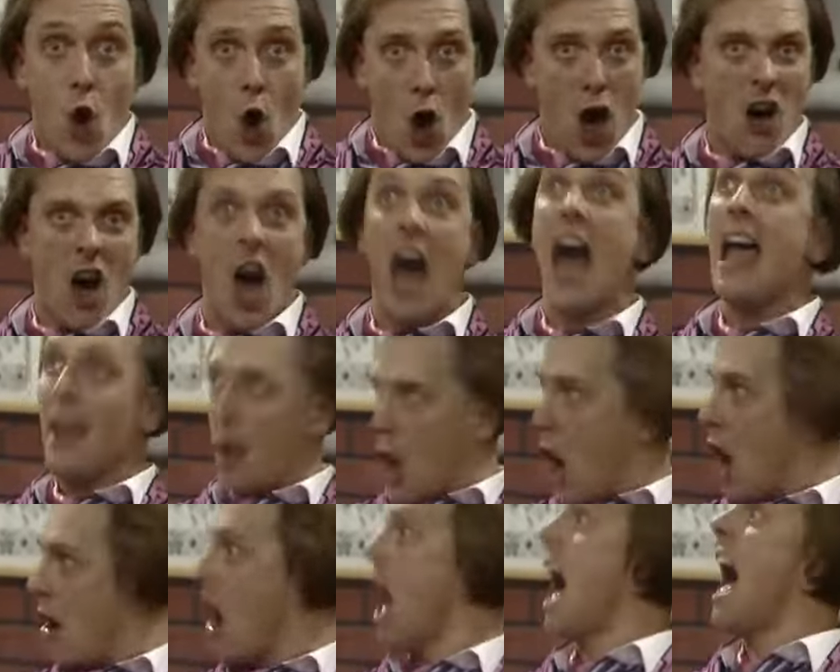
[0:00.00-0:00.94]
Oh,
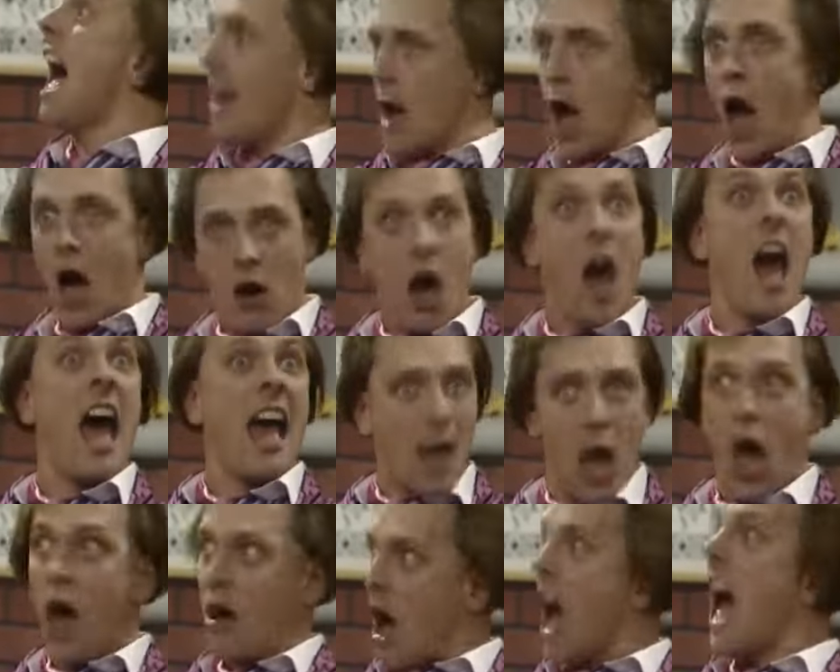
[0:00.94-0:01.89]
oh,
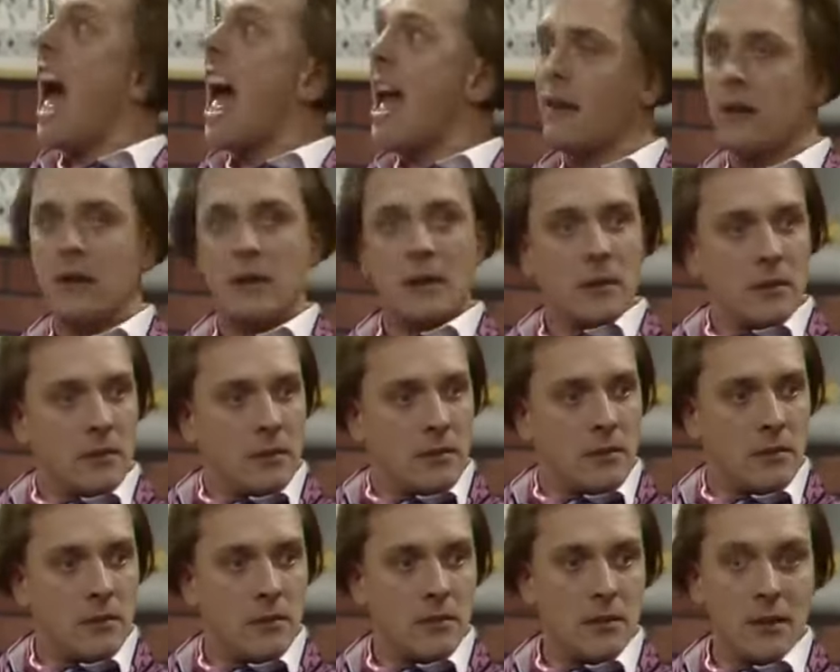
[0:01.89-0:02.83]
oh,
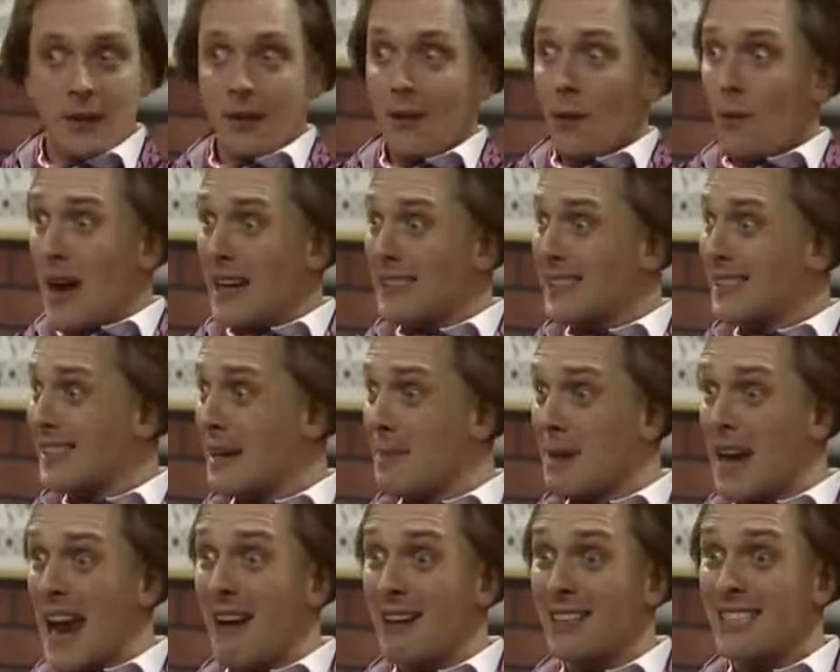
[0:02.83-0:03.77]
Where's the
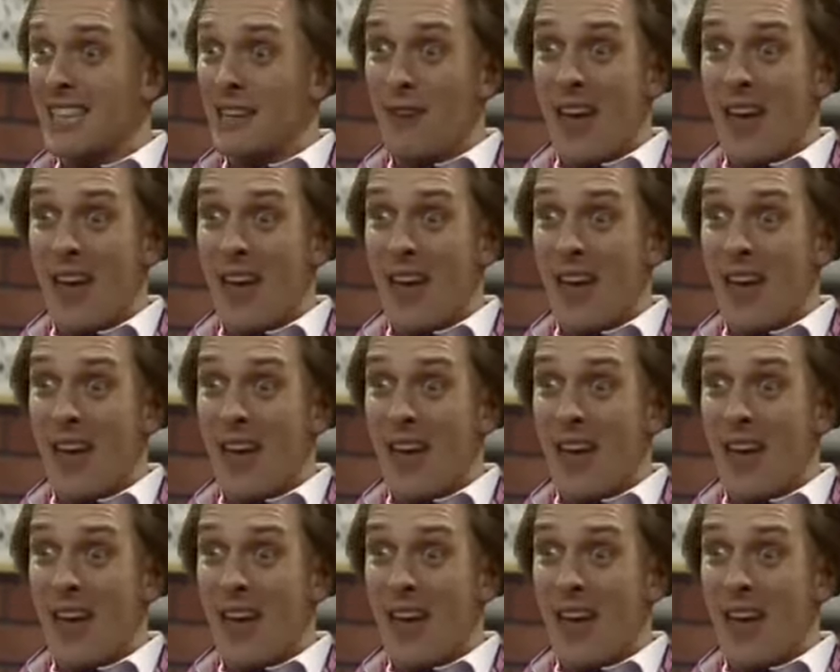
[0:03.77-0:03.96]
similarity